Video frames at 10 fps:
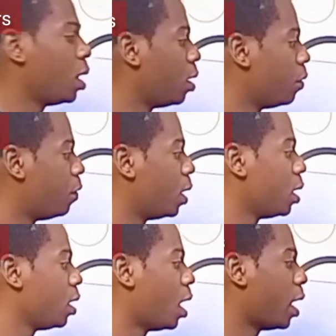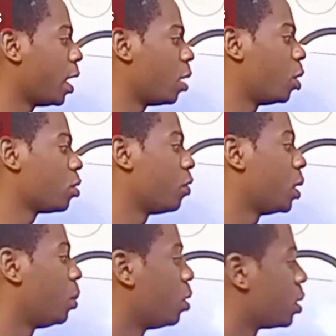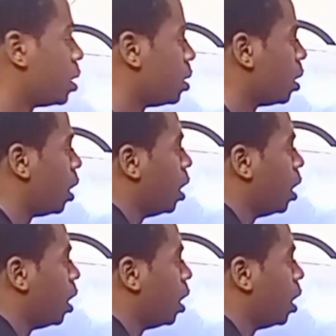a very high amount of red blood cells there.